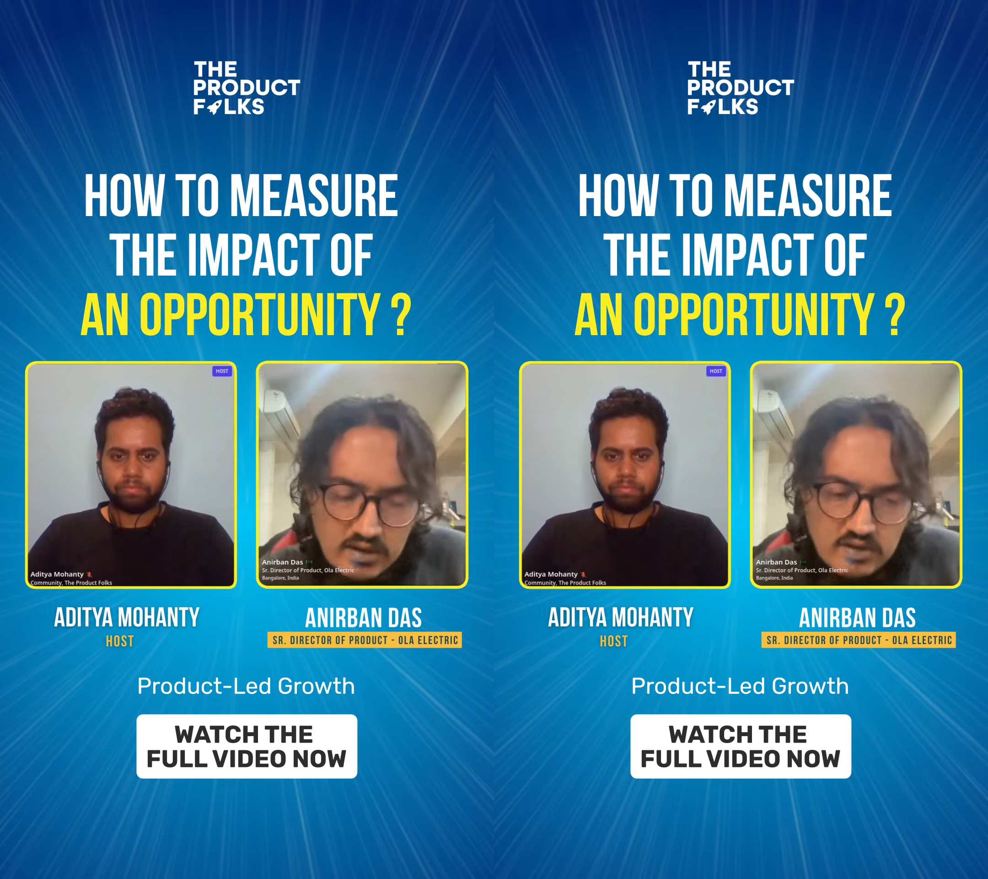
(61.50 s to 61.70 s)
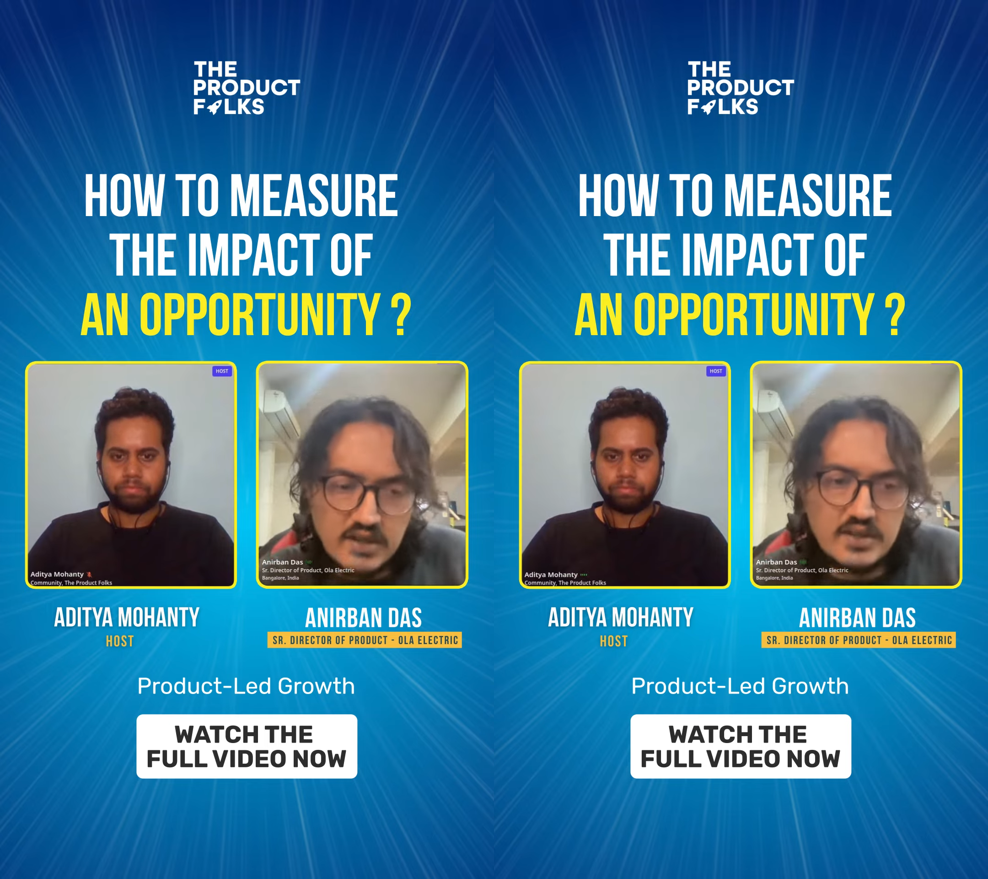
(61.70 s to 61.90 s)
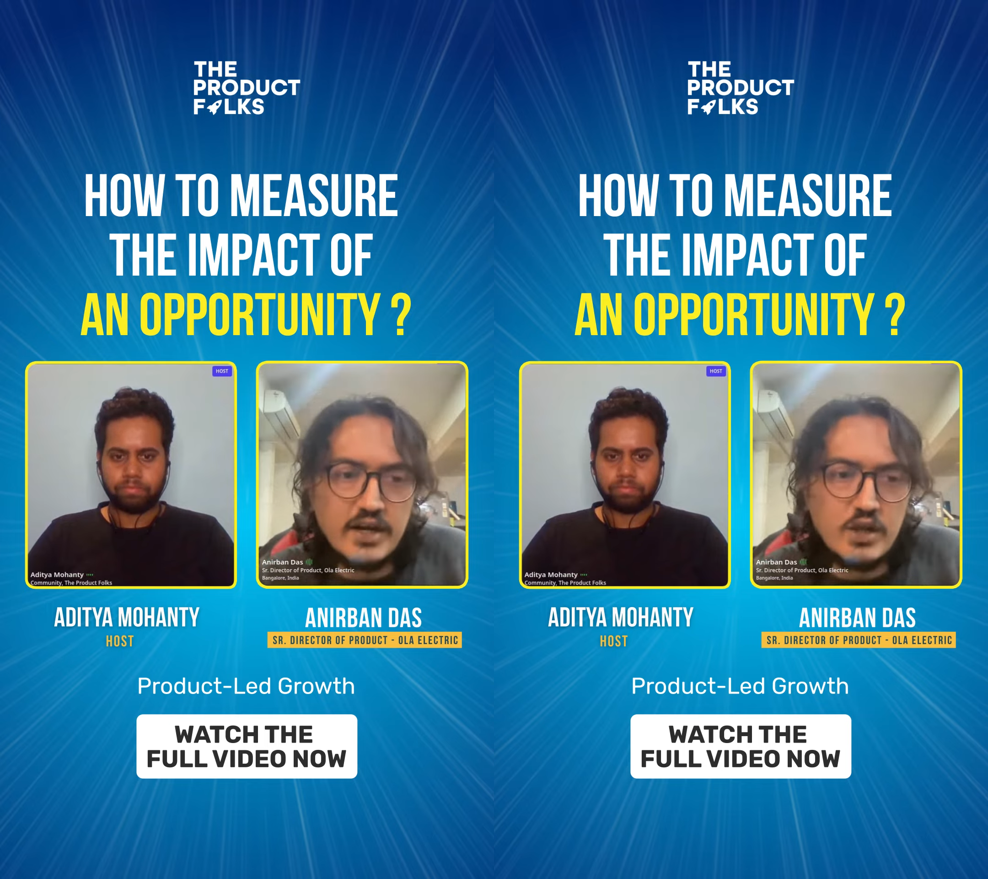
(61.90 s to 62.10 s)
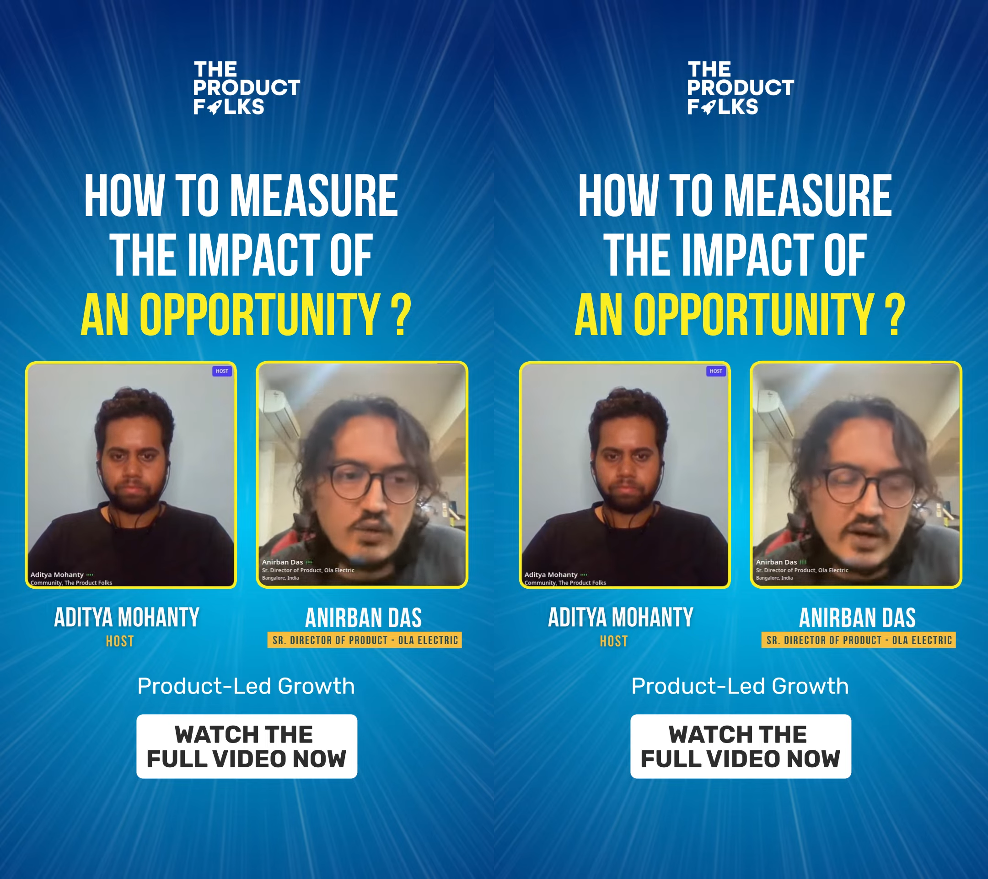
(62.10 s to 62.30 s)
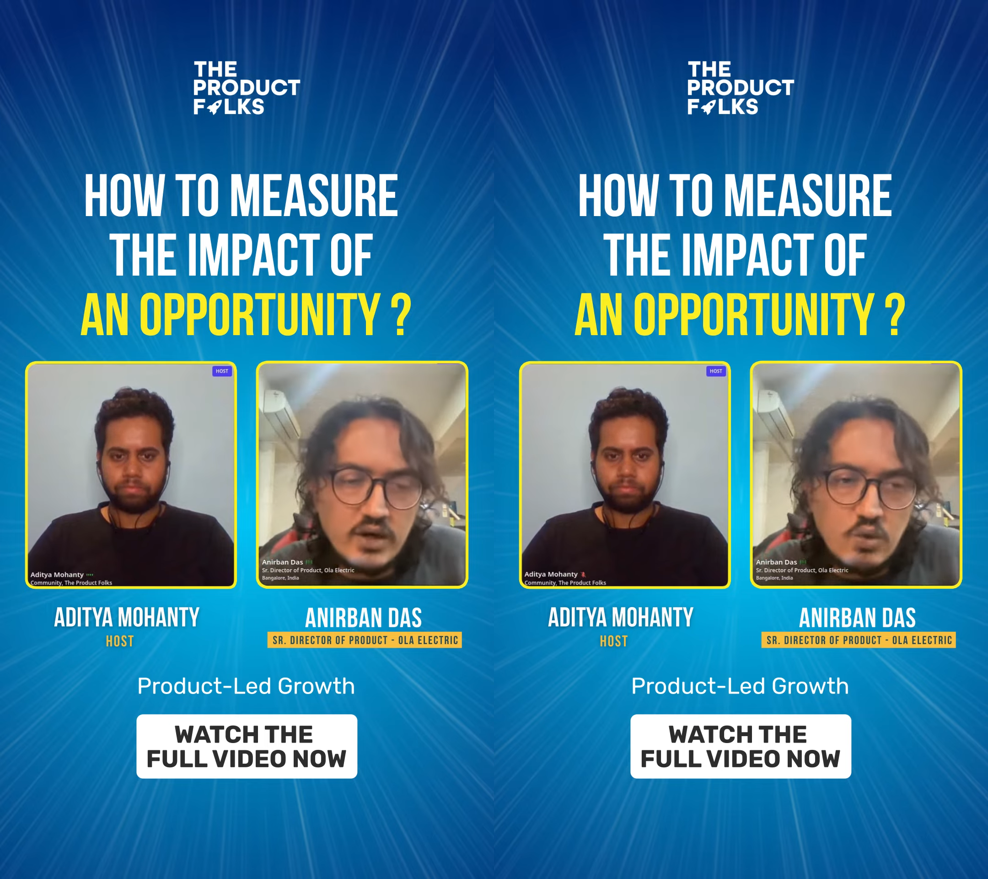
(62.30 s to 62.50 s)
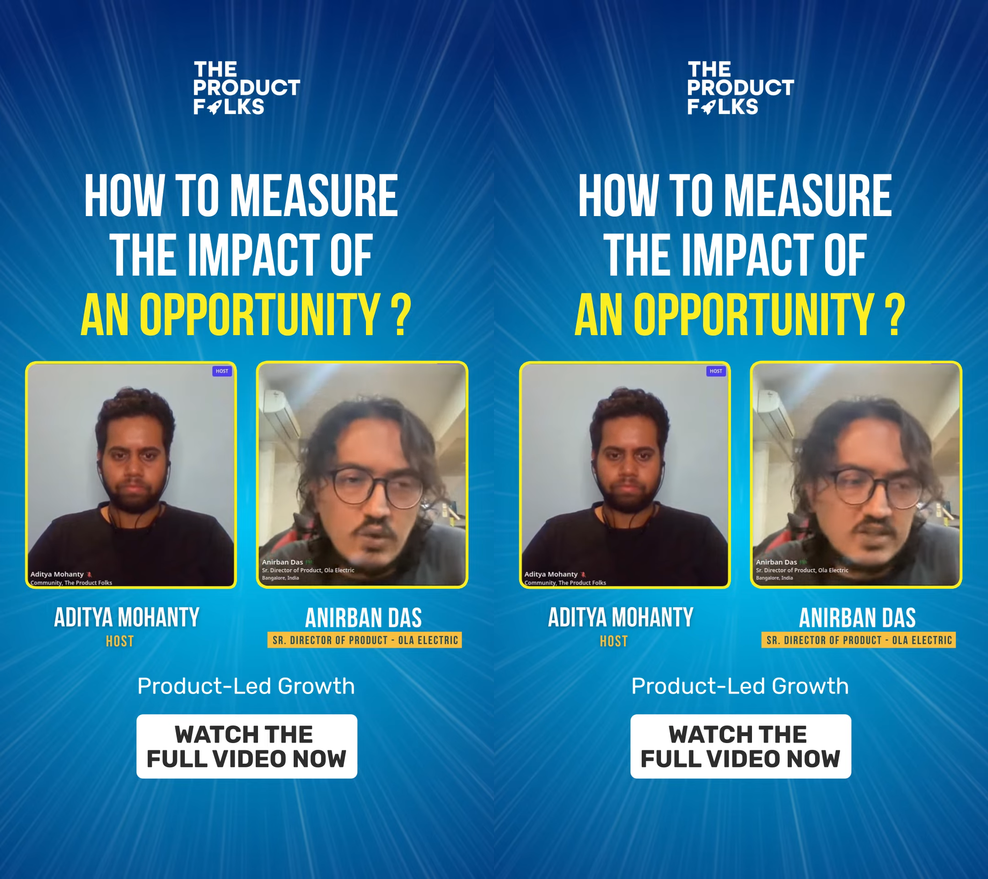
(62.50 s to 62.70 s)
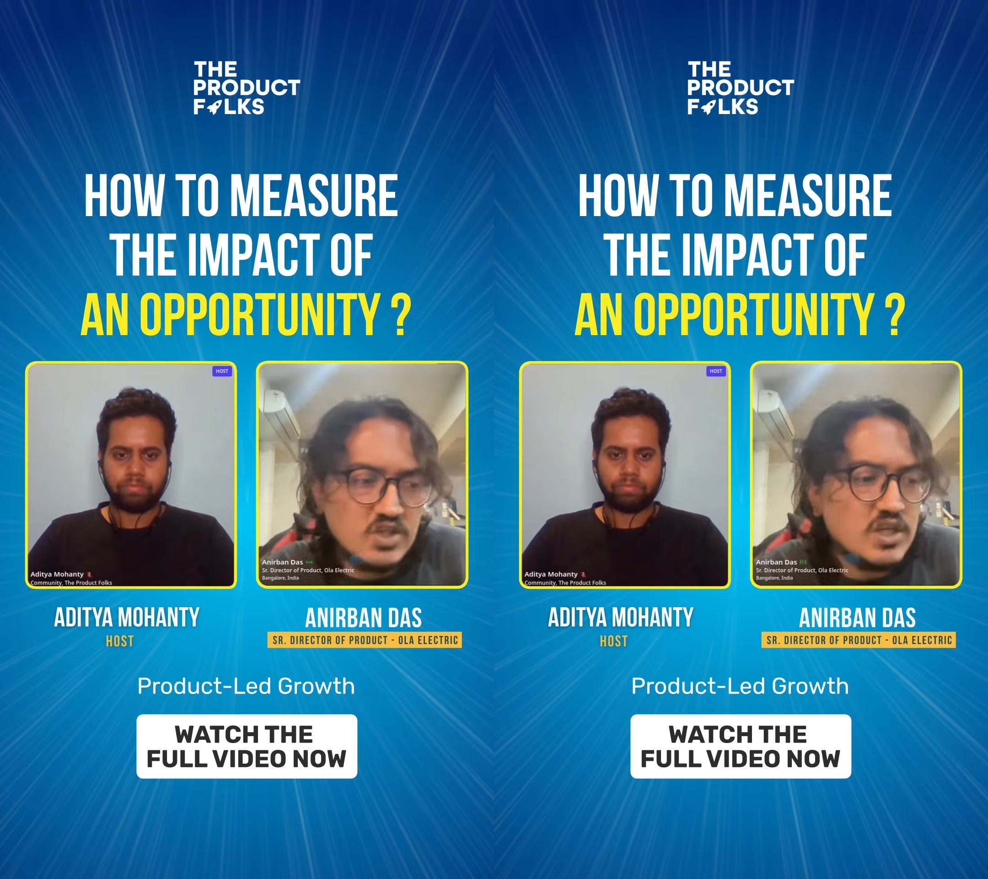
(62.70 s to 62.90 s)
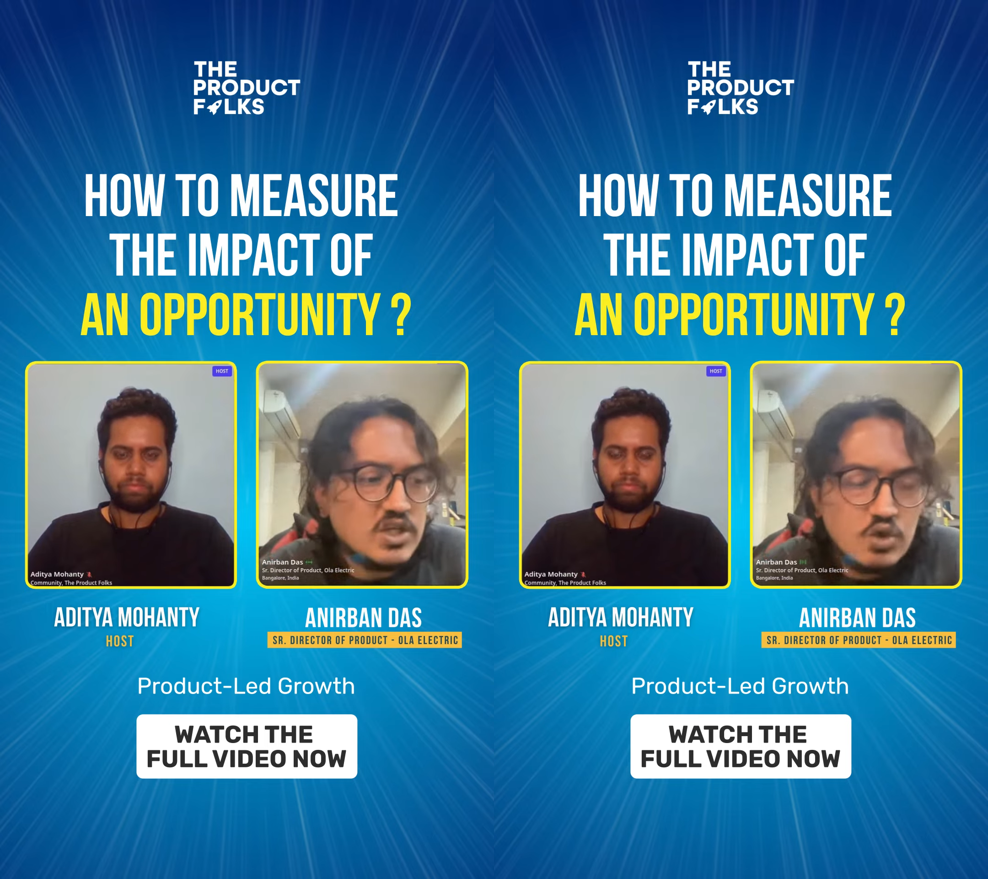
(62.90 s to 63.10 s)
The other thing that you can
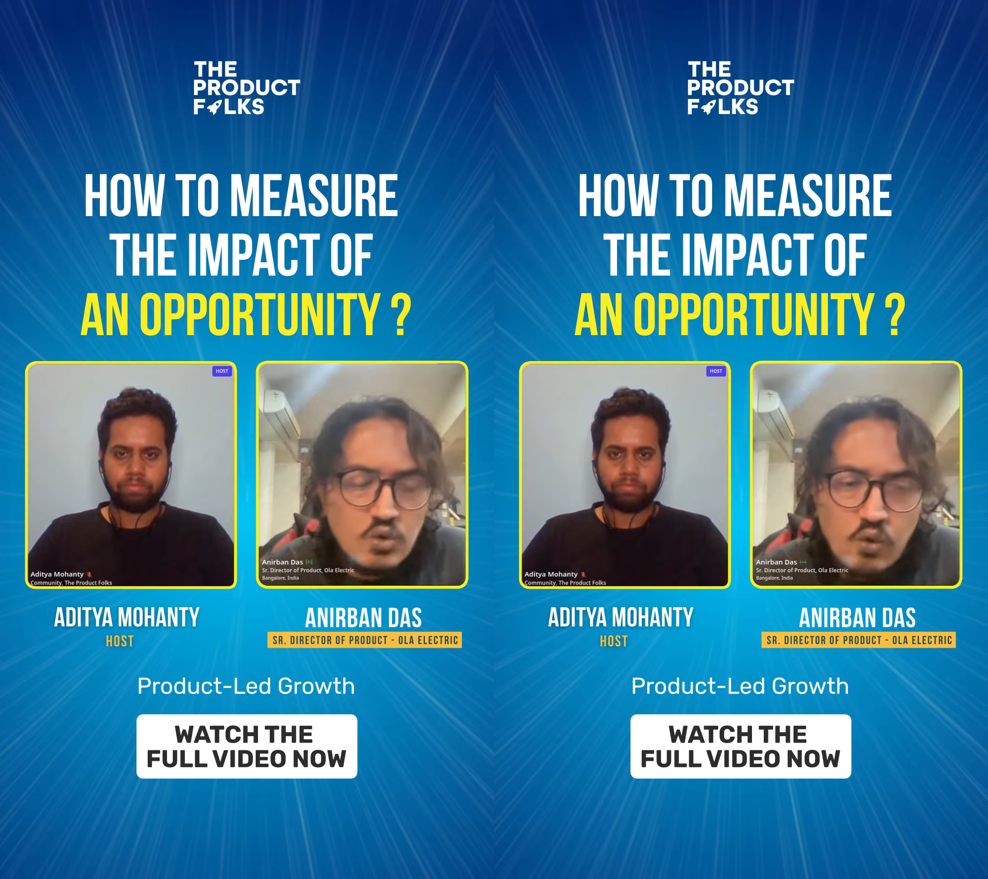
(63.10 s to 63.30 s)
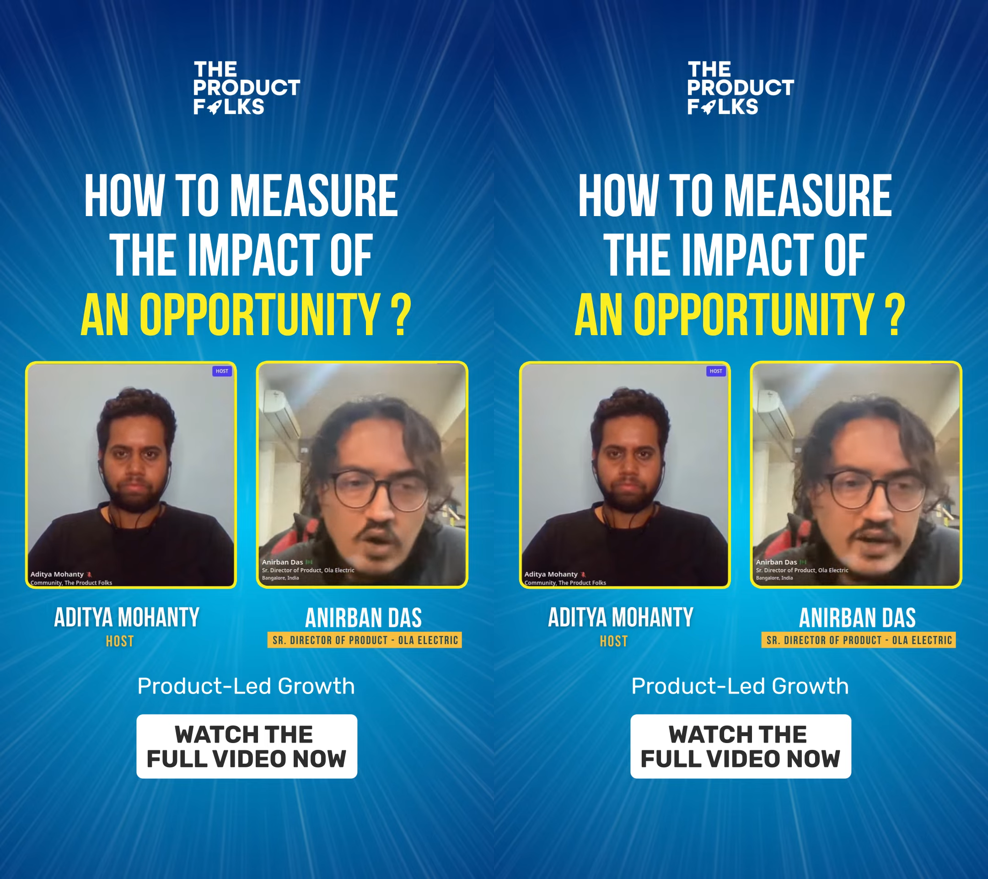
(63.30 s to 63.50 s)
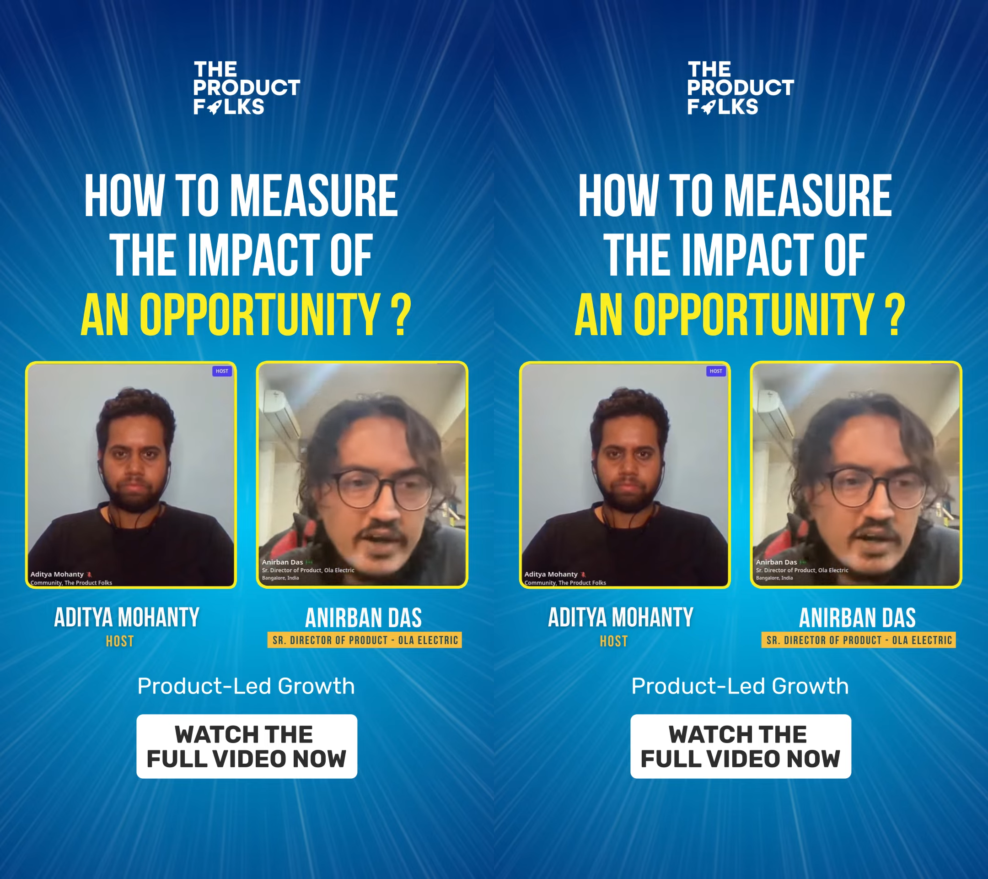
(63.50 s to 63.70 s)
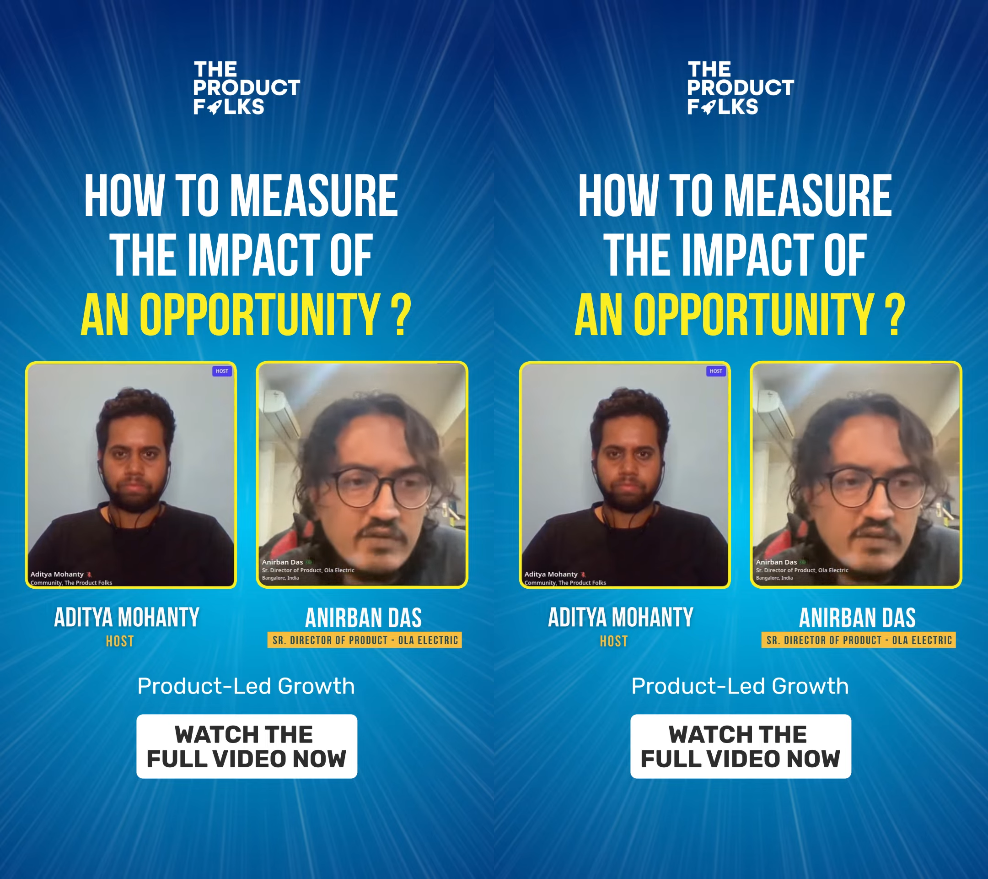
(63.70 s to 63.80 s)
do is just do